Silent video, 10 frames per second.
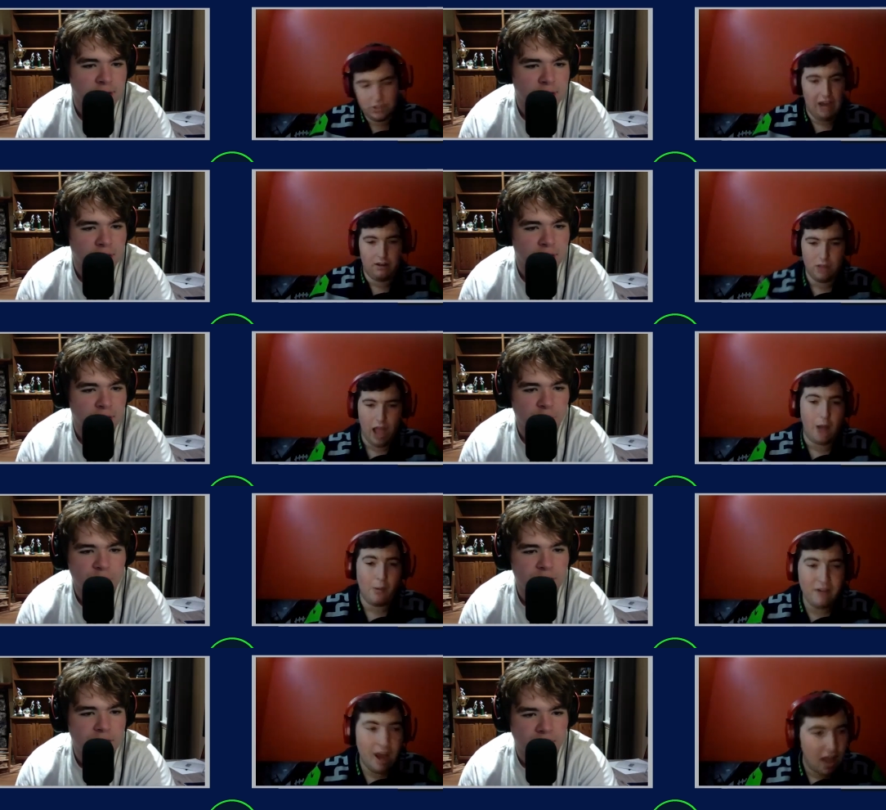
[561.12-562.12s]
Speaker 1: Yeah. On the I
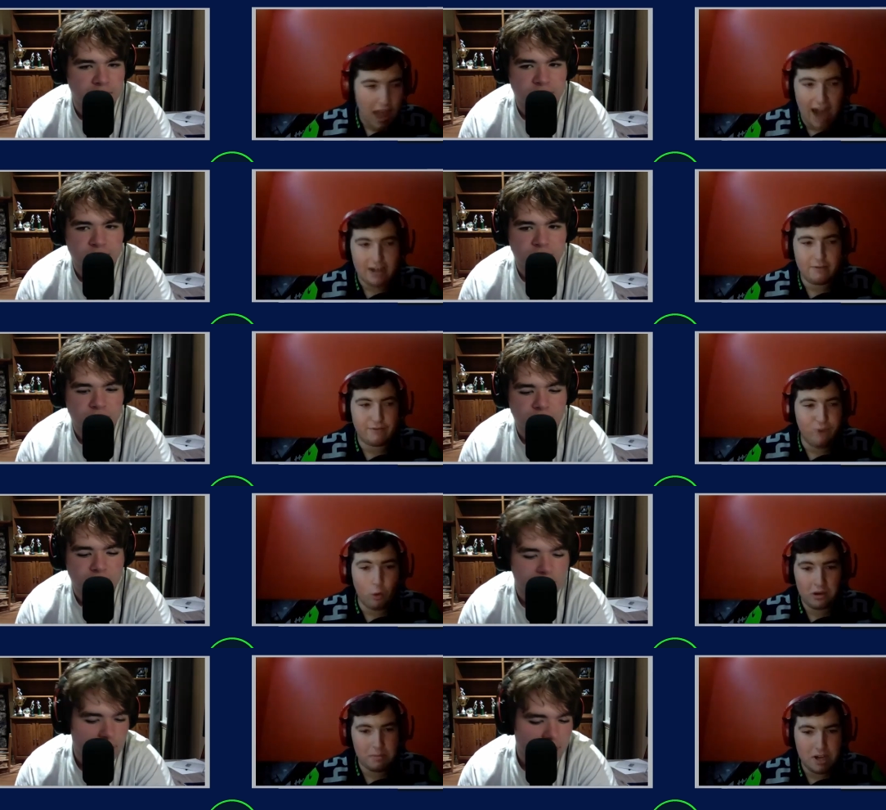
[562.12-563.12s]
clock. Want, I need
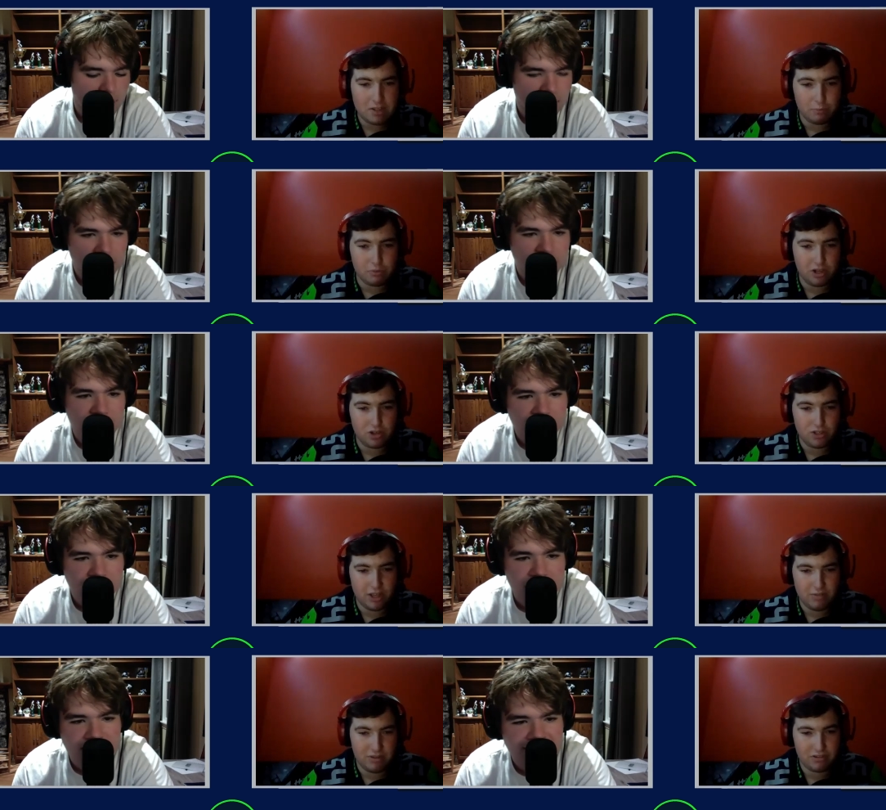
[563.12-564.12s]
forty minutes of possession
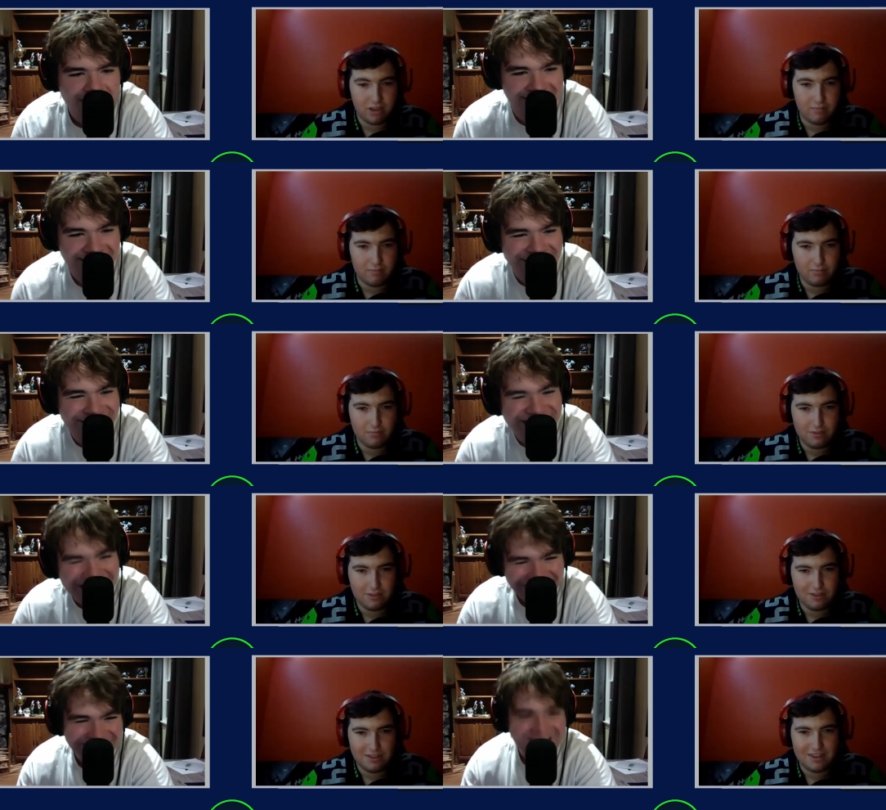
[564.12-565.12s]
time. In
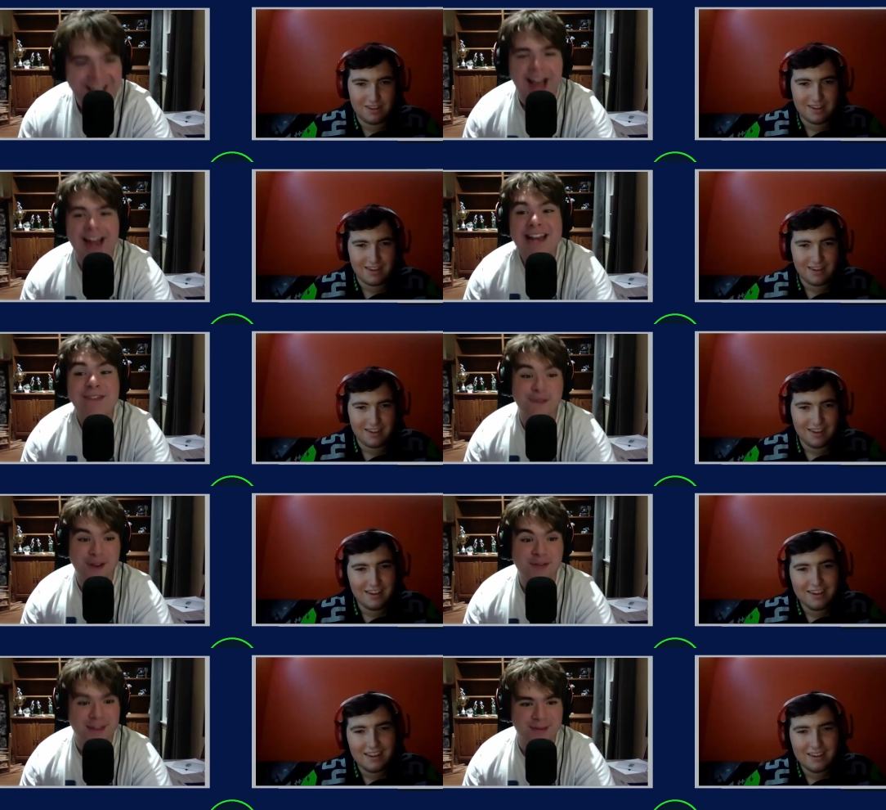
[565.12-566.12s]
I need
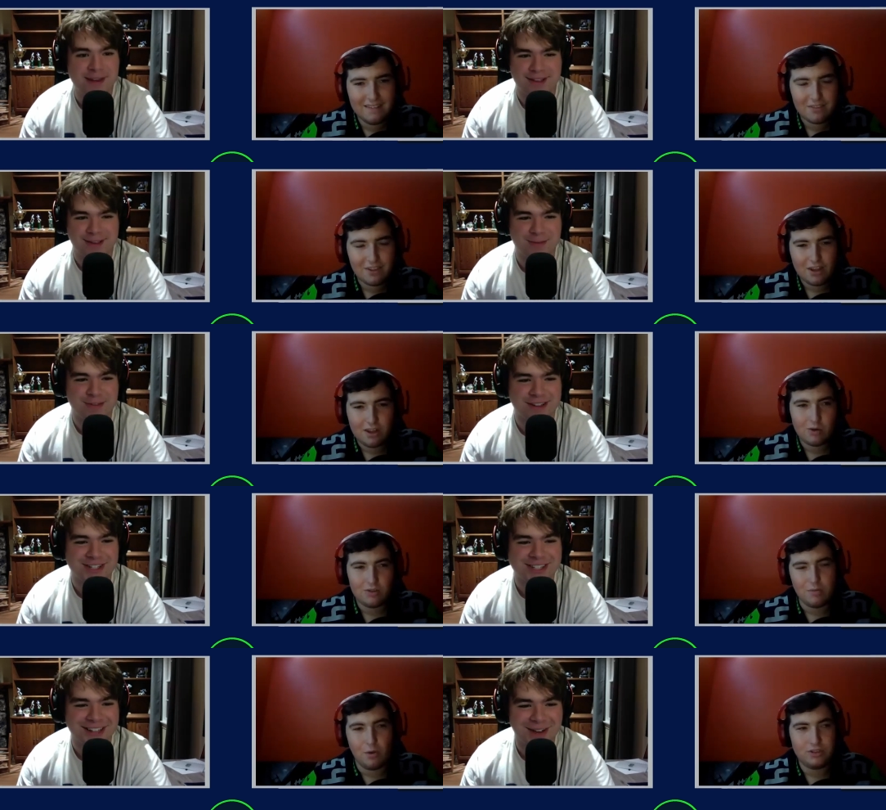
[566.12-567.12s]
fifty minutes of
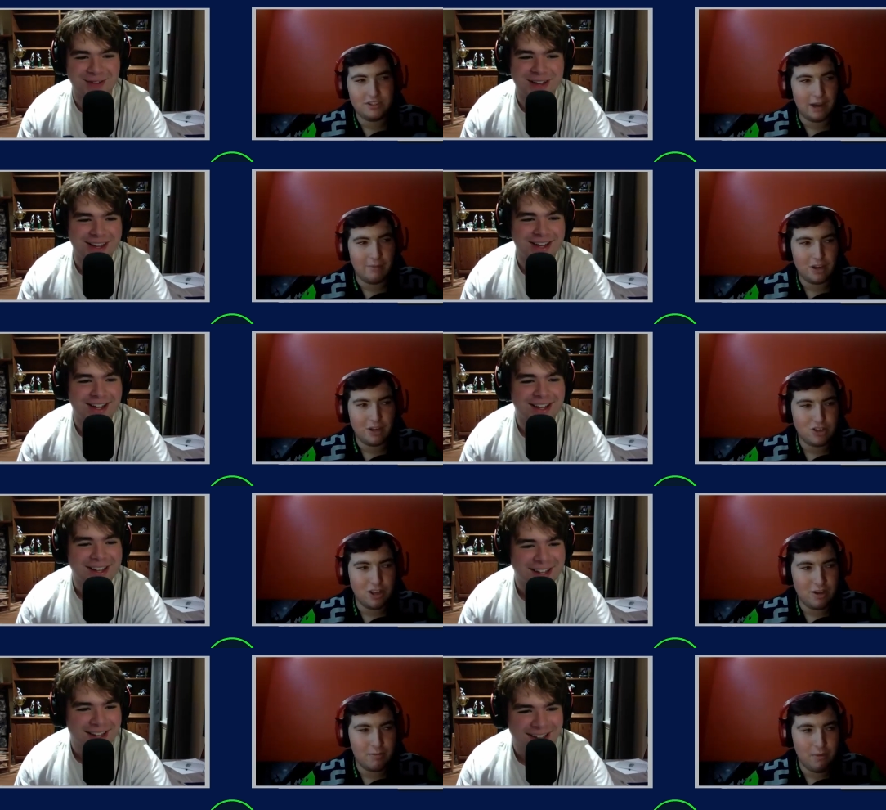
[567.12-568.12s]
possession time. The most dominant
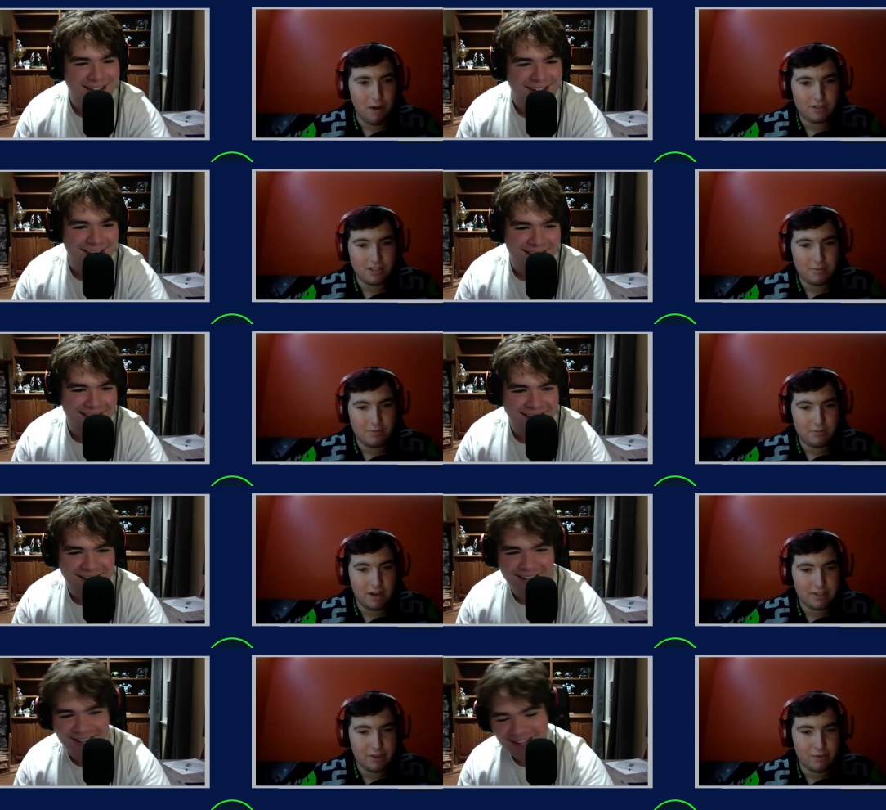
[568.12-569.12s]
shit a team of
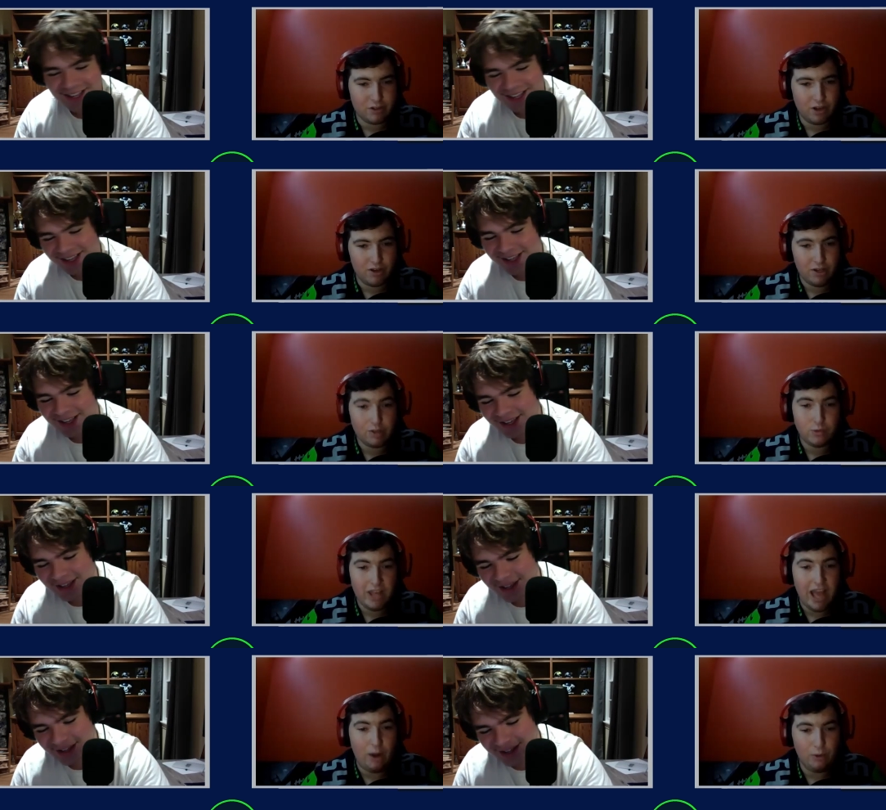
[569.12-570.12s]
mine has ever done is
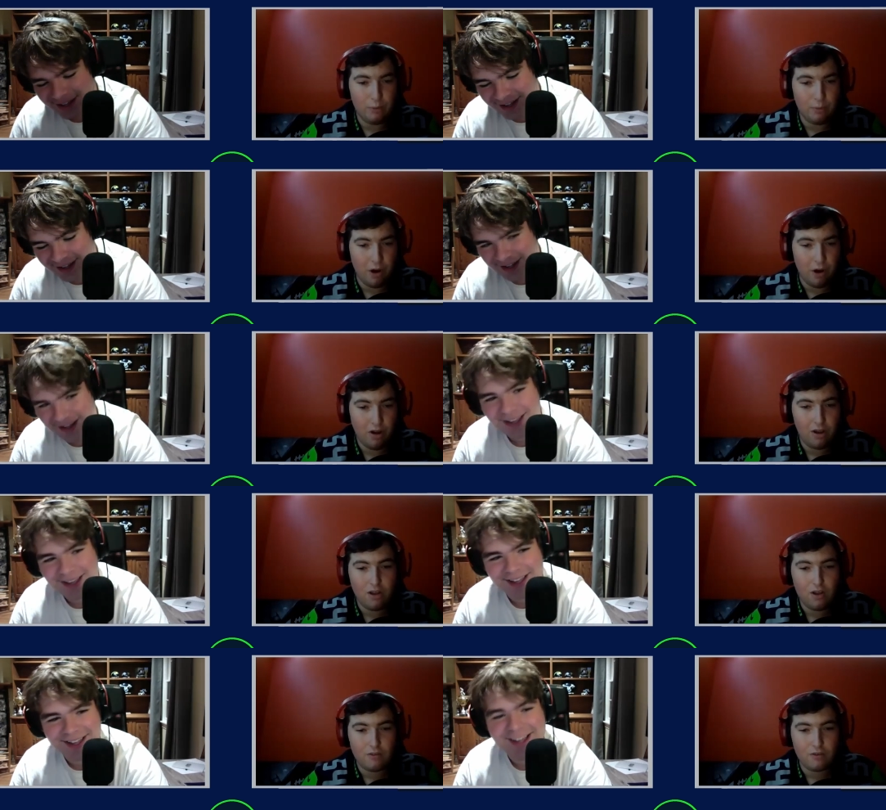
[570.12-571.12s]
we held the ball
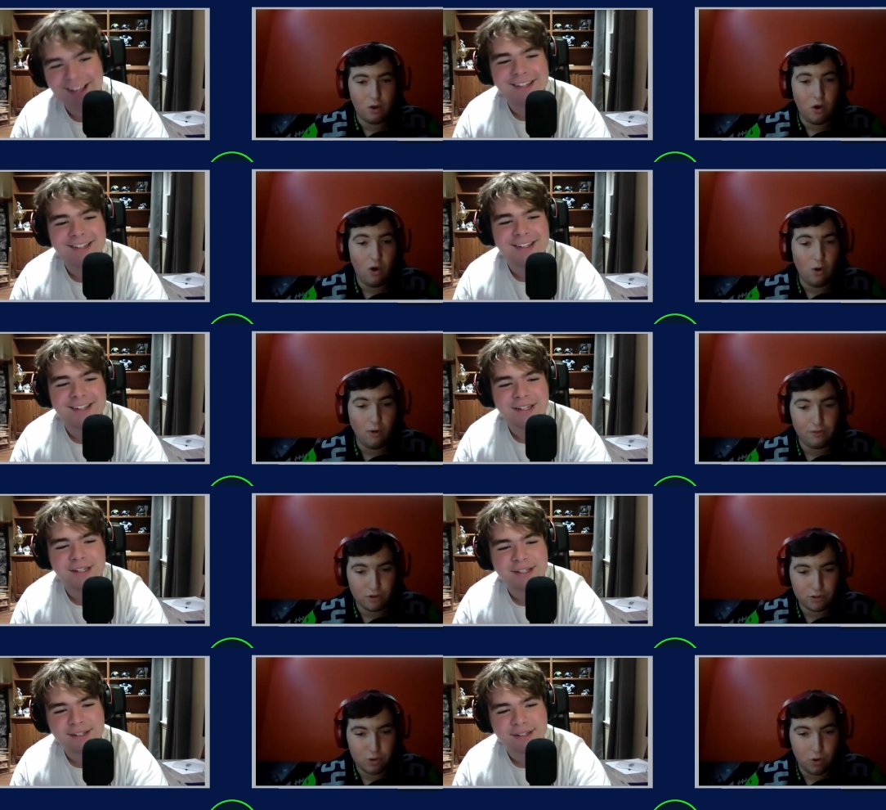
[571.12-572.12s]
for the whole
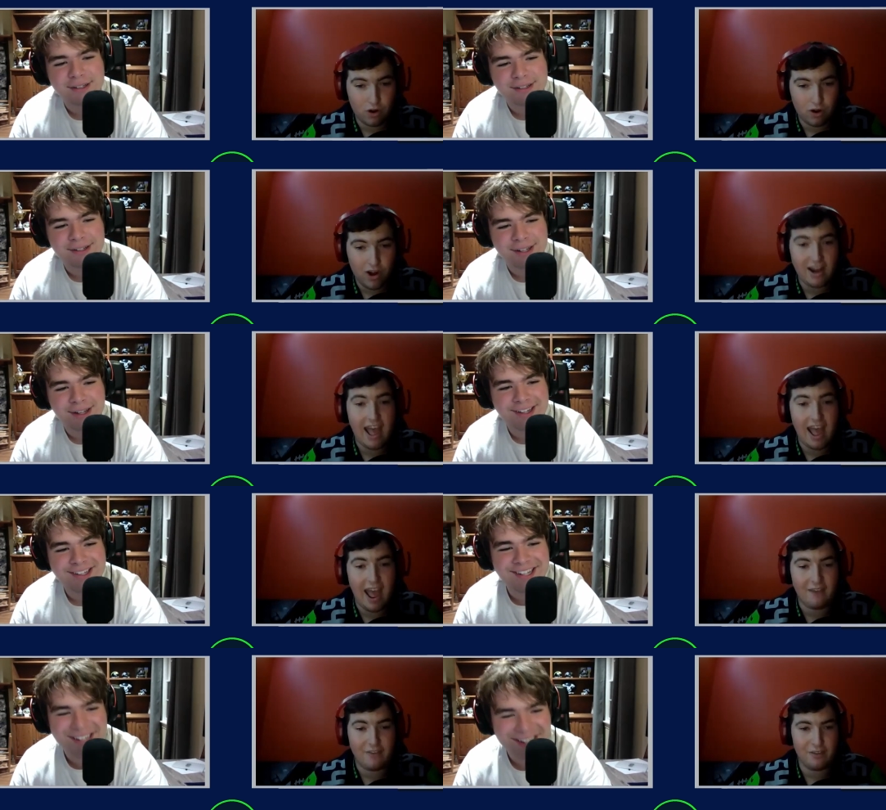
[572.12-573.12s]
first quarter and
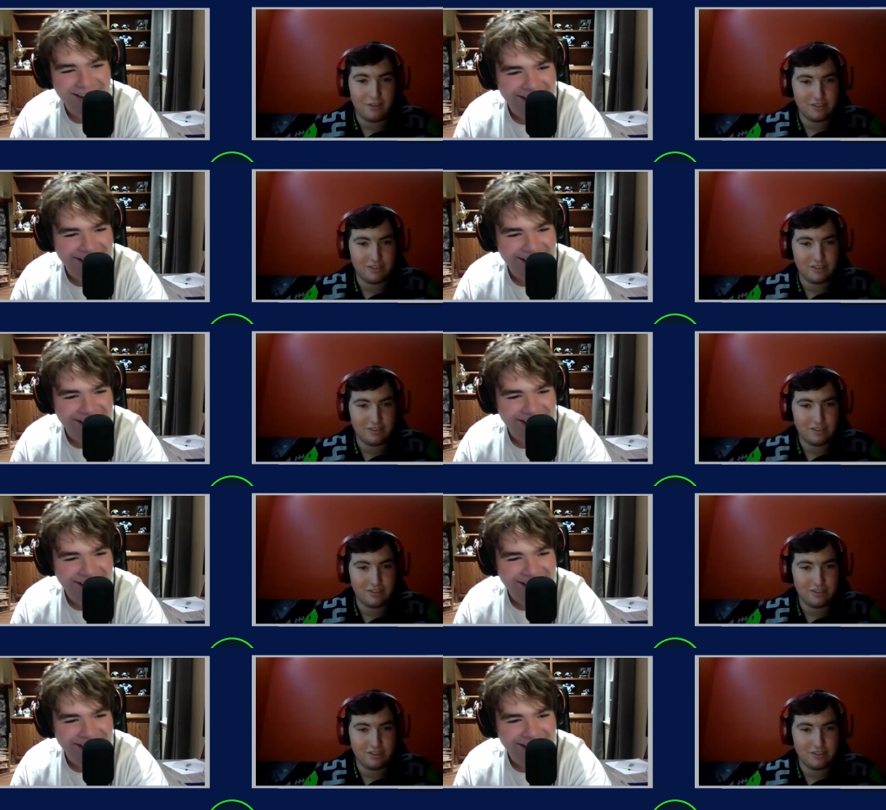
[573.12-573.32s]
half of the